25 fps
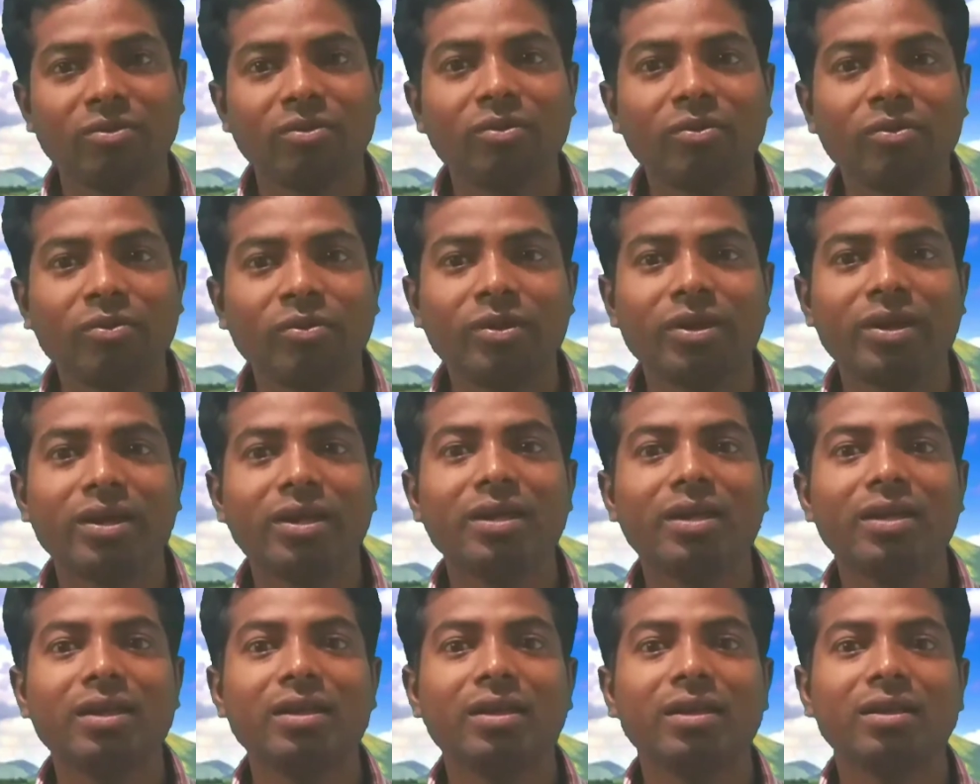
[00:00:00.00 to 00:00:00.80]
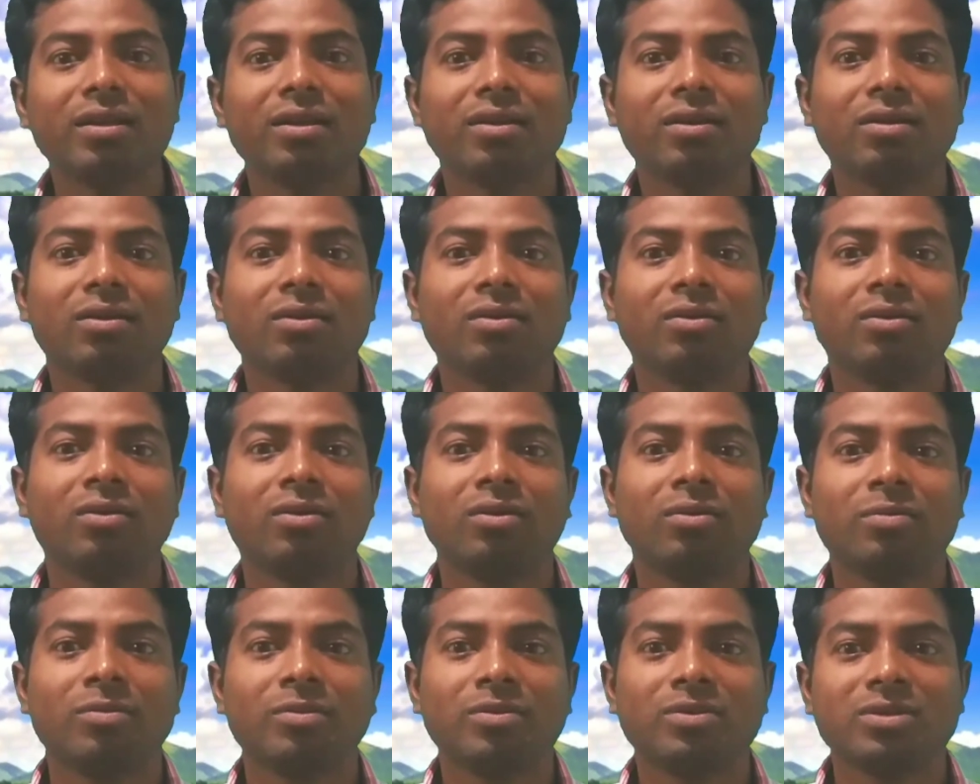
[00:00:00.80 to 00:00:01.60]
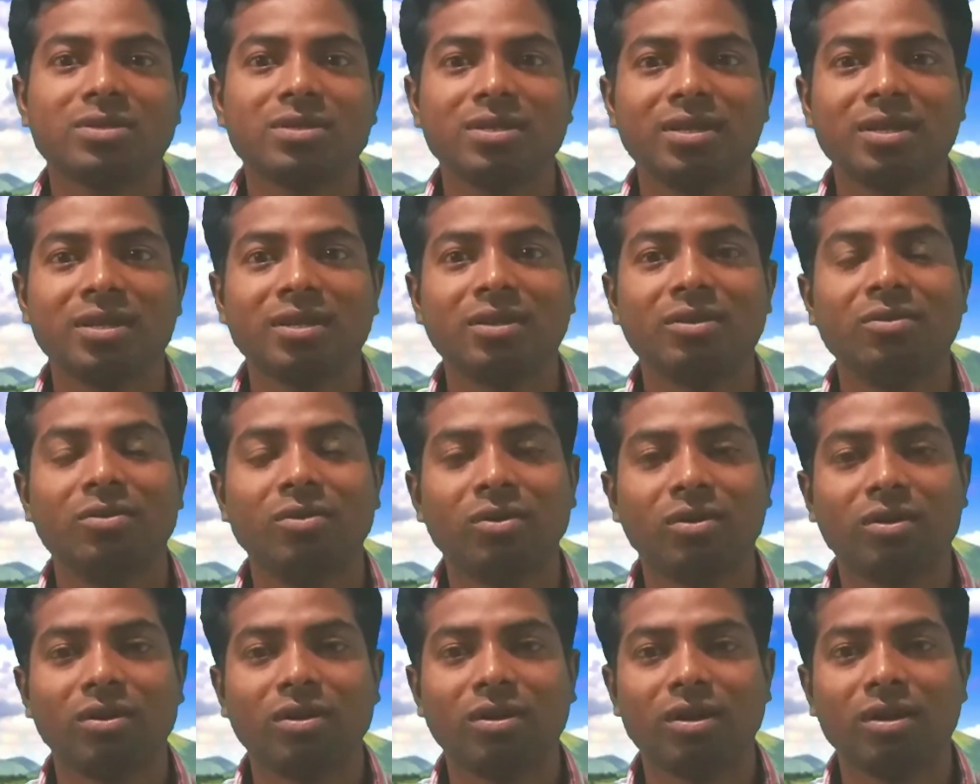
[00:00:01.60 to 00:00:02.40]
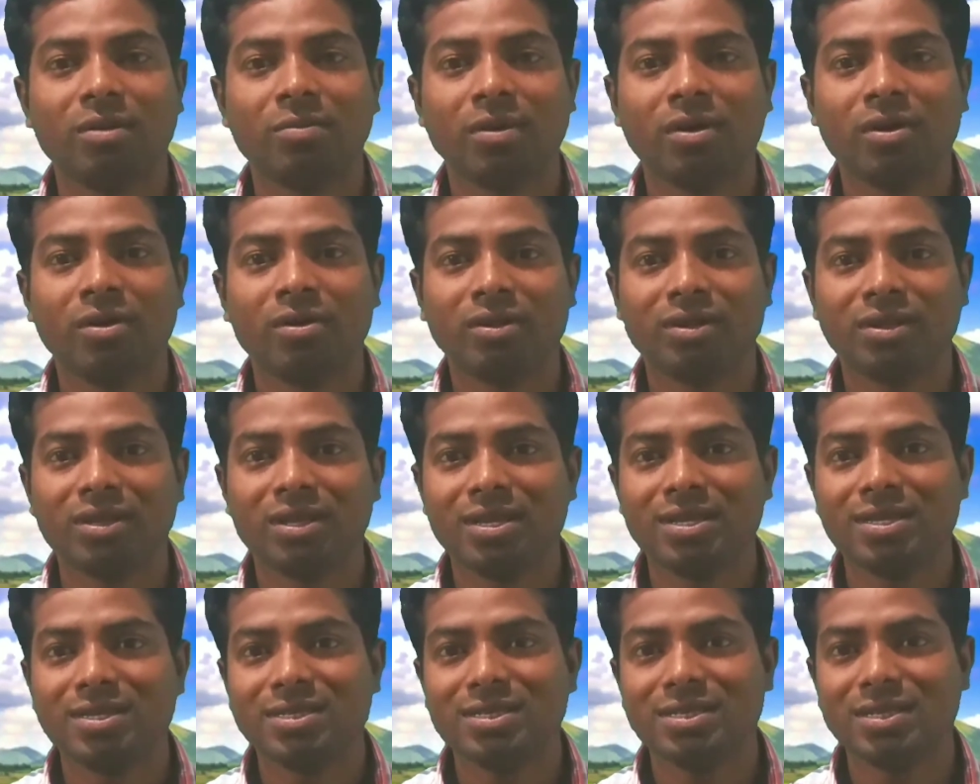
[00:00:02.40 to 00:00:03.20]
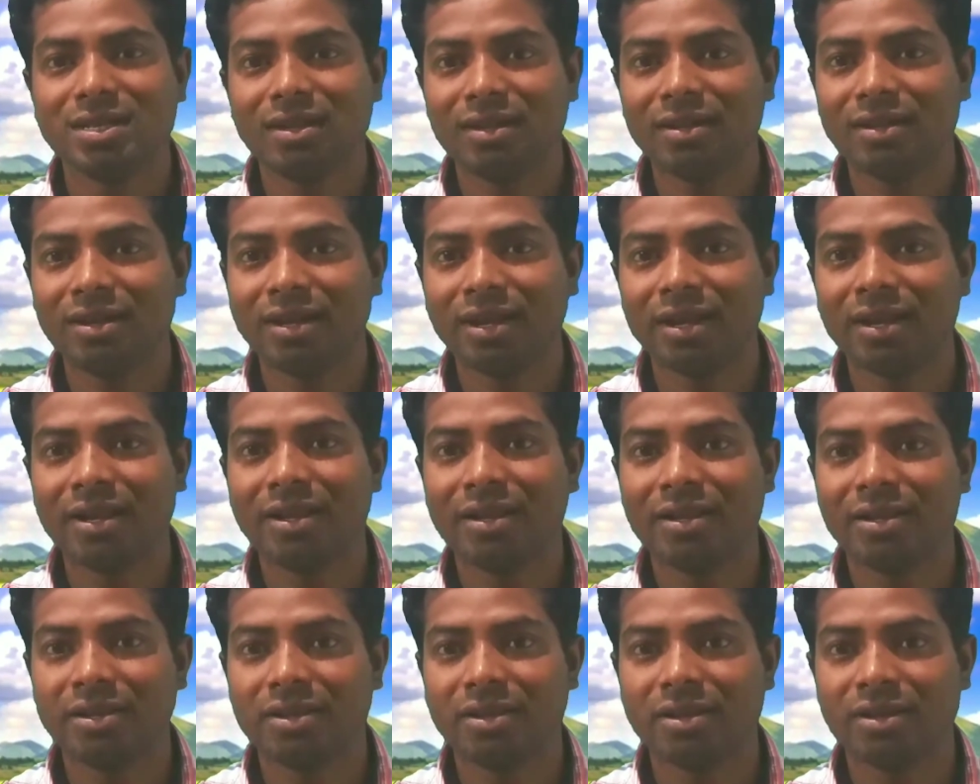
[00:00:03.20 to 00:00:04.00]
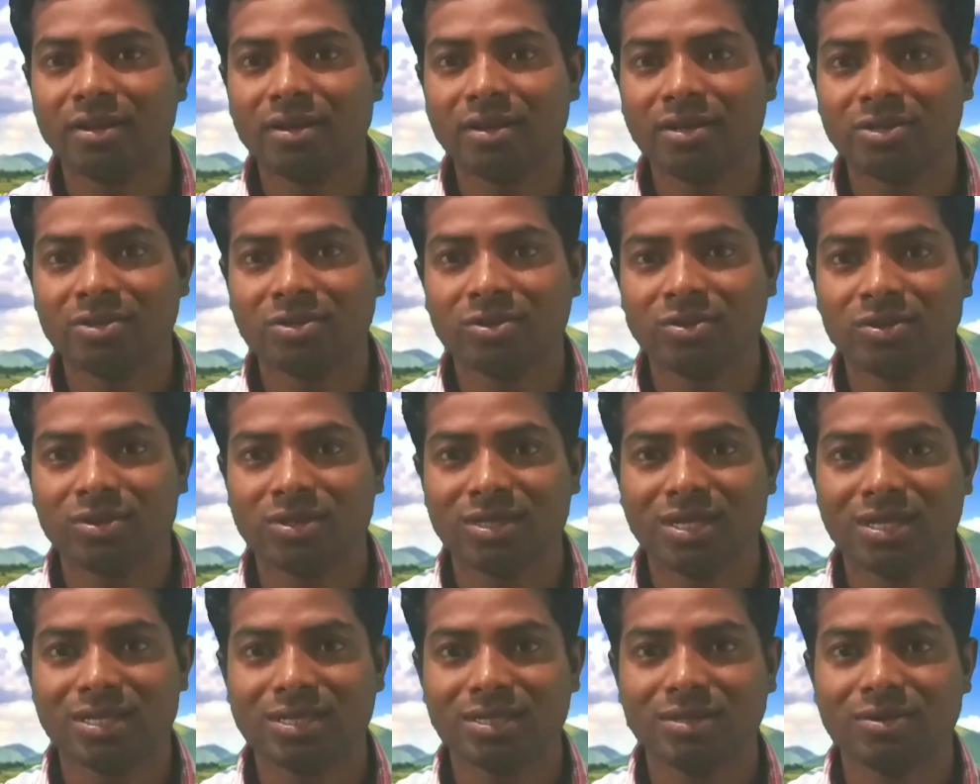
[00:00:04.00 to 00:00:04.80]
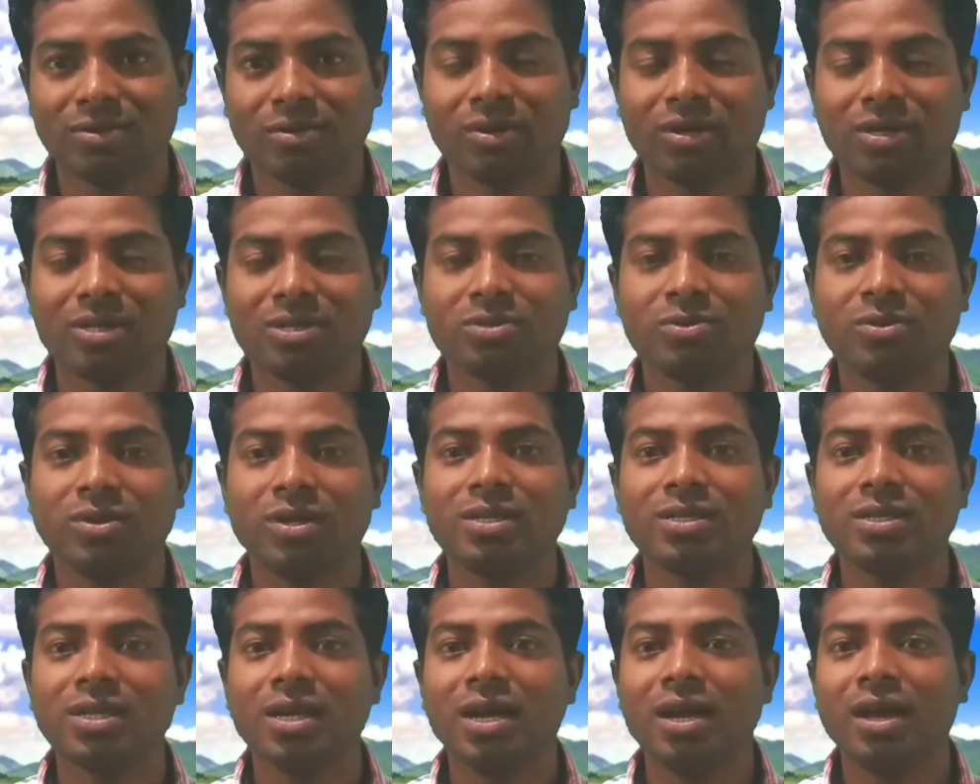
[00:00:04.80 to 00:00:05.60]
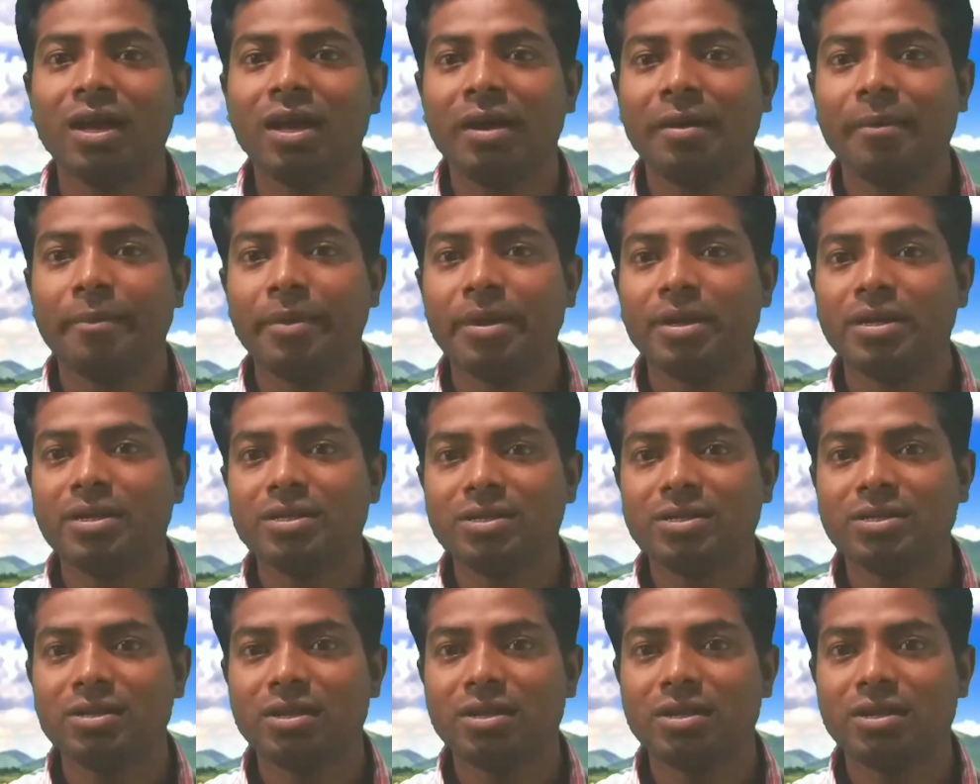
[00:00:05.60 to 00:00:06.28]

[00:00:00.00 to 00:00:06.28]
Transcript: we almost ignore about these daily resources. Okay, student, but